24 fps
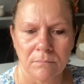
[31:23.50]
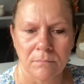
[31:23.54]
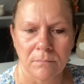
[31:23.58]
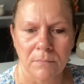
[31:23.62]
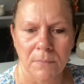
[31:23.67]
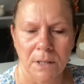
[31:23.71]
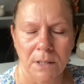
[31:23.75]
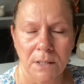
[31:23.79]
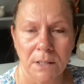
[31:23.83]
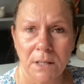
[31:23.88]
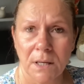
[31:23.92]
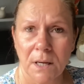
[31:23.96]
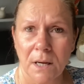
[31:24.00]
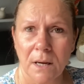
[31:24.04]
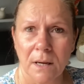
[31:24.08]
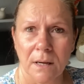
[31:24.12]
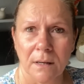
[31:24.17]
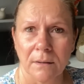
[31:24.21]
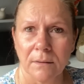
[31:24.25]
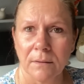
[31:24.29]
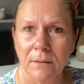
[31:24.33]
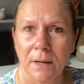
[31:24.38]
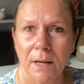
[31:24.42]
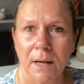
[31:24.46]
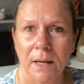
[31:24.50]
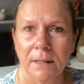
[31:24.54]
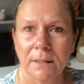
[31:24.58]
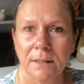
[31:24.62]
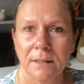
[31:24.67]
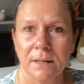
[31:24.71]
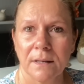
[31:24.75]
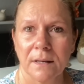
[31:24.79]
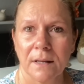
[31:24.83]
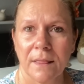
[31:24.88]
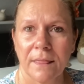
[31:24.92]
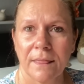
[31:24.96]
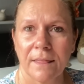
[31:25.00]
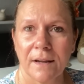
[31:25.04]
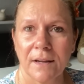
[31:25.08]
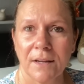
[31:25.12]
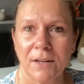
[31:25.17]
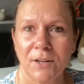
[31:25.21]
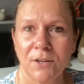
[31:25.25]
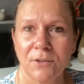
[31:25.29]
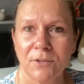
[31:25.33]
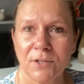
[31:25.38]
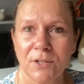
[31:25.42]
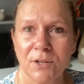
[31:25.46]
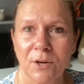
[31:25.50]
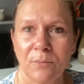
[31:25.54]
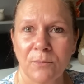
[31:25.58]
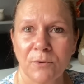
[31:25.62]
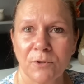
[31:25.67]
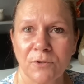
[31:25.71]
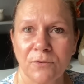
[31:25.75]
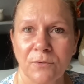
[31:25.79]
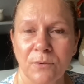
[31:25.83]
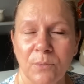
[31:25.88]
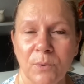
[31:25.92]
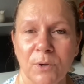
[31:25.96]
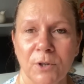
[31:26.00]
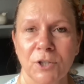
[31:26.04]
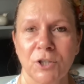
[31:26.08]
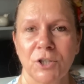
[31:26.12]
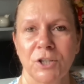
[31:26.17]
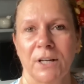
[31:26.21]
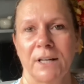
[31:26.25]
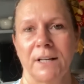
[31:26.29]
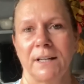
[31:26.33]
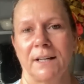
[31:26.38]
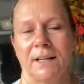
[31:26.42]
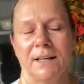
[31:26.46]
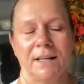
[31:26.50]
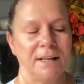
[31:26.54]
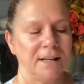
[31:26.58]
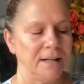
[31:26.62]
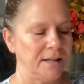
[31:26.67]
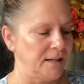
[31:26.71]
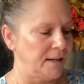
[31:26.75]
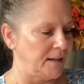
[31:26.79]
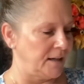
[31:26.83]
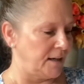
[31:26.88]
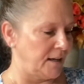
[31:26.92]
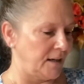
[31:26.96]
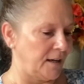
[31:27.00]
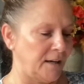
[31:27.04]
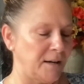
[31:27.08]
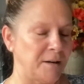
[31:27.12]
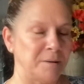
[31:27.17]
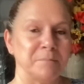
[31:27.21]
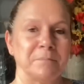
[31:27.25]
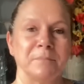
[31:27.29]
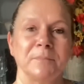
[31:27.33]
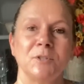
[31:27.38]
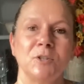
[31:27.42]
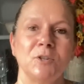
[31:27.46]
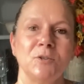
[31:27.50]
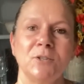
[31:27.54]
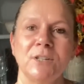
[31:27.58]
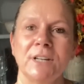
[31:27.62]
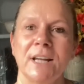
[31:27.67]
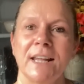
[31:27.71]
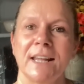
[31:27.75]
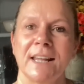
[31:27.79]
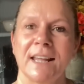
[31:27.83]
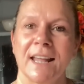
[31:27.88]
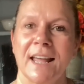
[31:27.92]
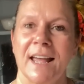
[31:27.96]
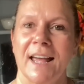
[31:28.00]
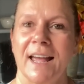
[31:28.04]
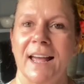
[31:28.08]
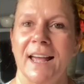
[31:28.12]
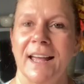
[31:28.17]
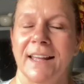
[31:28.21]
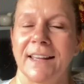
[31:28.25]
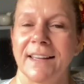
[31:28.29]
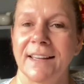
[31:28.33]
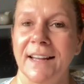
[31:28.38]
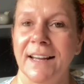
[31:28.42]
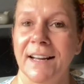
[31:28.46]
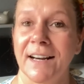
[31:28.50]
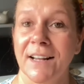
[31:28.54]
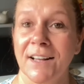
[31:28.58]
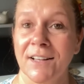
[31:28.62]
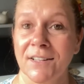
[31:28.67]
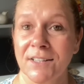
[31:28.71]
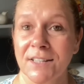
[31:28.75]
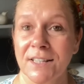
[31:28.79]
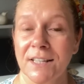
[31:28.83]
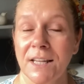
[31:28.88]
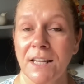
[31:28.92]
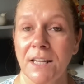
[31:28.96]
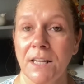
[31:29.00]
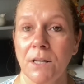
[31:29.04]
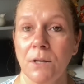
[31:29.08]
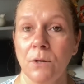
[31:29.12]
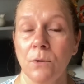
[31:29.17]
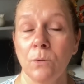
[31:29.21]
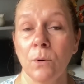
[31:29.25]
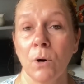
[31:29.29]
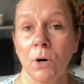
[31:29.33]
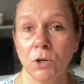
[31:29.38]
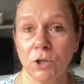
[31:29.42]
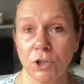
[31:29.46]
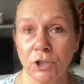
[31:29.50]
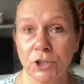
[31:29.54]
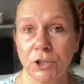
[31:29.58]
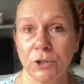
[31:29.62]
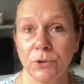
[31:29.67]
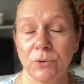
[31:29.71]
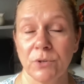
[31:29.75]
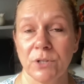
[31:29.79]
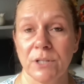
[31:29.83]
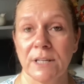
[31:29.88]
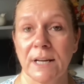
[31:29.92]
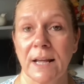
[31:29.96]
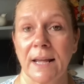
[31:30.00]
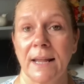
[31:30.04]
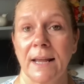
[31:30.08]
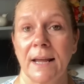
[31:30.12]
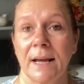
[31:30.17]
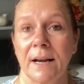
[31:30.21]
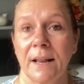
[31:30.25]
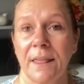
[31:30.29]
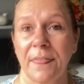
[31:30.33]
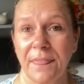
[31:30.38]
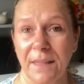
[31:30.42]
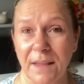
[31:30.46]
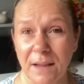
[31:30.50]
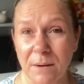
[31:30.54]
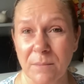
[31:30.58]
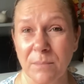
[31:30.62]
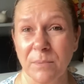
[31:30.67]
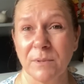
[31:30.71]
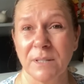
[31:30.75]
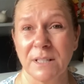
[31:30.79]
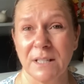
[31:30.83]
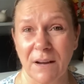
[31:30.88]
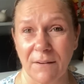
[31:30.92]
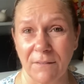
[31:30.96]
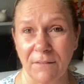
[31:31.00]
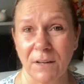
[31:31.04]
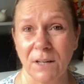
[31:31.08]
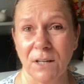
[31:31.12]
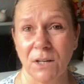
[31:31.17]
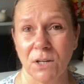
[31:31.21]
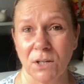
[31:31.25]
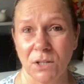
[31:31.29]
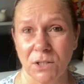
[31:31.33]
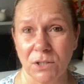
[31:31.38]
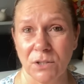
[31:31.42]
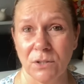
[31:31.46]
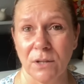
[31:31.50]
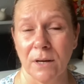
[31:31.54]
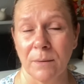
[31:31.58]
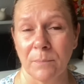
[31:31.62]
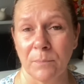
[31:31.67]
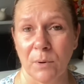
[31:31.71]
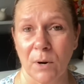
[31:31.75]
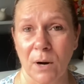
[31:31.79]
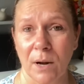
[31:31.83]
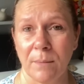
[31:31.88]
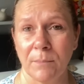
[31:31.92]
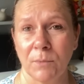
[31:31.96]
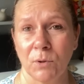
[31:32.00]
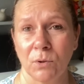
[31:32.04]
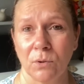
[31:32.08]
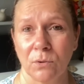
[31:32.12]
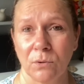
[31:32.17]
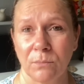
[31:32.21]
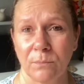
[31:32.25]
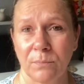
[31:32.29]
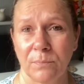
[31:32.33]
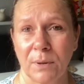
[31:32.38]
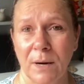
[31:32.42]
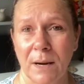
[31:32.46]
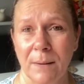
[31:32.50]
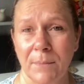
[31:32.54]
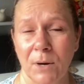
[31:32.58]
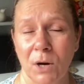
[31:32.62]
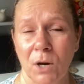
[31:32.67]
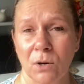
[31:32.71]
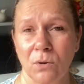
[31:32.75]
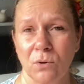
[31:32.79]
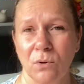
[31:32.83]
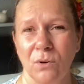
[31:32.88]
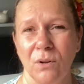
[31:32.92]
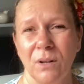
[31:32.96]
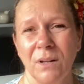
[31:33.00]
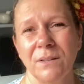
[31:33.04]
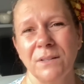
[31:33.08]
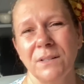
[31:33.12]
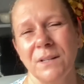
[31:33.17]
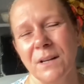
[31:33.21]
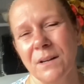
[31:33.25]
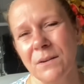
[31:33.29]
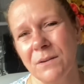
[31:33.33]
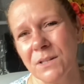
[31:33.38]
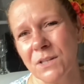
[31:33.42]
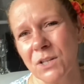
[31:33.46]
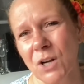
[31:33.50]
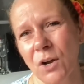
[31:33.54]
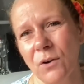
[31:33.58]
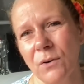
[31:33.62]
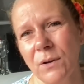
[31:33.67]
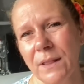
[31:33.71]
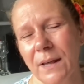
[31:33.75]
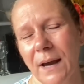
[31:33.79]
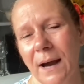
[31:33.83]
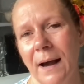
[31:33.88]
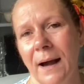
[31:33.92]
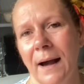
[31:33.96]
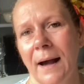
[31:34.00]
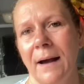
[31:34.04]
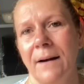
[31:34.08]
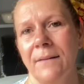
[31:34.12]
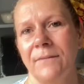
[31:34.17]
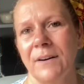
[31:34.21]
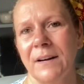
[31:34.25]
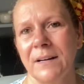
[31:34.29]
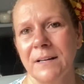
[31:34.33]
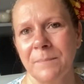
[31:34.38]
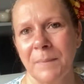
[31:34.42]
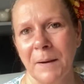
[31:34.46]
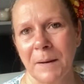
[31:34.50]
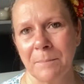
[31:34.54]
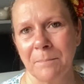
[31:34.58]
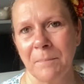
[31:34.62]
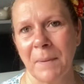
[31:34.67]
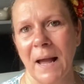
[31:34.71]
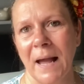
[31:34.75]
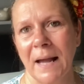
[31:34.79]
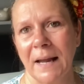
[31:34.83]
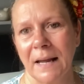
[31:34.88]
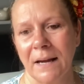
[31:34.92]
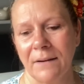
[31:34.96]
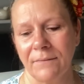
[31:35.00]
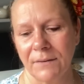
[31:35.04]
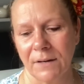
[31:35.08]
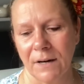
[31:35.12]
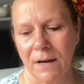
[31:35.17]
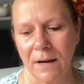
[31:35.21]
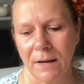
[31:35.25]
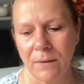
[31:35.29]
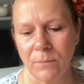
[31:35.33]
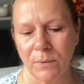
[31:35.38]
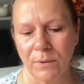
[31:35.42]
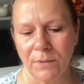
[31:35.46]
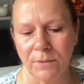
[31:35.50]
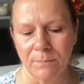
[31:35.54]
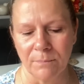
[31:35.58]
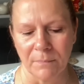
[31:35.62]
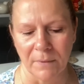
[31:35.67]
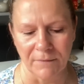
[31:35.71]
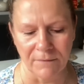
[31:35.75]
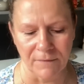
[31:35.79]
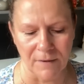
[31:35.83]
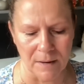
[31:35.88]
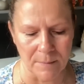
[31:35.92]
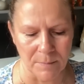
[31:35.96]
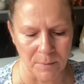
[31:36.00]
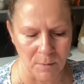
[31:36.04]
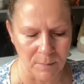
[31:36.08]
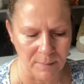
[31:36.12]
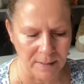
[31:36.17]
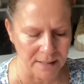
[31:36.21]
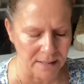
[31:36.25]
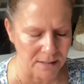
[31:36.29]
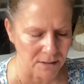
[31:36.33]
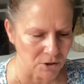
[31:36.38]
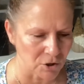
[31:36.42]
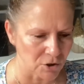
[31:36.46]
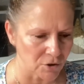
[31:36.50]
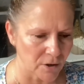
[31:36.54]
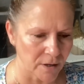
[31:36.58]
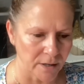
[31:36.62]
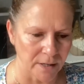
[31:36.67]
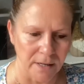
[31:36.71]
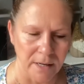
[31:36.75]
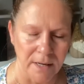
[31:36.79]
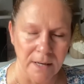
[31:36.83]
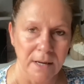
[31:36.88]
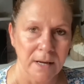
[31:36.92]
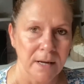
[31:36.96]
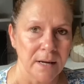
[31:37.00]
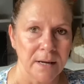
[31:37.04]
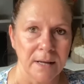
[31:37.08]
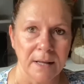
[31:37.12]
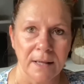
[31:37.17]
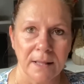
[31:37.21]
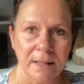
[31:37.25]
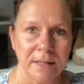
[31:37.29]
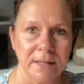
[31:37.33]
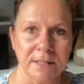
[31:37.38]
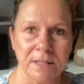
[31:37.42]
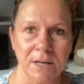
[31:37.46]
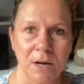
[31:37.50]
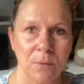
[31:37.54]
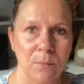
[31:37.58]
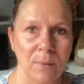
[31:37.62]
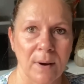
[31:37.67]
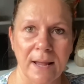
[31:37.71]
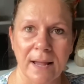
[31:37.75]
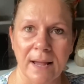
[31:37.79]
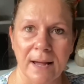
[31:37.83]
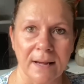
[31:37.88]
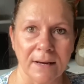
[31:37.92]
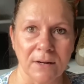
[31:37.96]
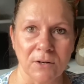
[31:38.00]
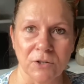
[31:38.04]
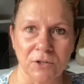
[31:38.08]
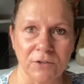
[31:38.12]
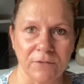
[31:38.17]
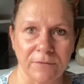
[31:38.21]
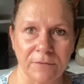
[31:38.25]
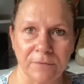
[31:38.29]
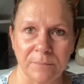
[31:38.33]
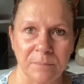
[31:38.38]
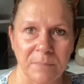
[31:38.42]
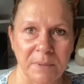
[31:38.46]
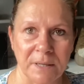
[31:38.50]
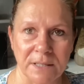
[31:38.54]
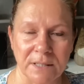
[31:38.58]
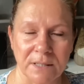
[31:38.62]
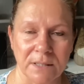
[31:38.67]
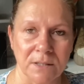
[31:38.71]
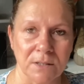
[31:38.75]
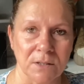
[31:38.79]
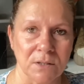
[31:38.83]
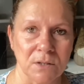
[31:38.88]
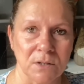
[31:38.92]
yeah, and thank you so much for watching. Do take care, and I'll see you on Tuesday. And I think I'm definitely going to do that Primark haul. It's not only that, I've had a bad back, haven't I, with my fibromyalgia, and there's no way I could have been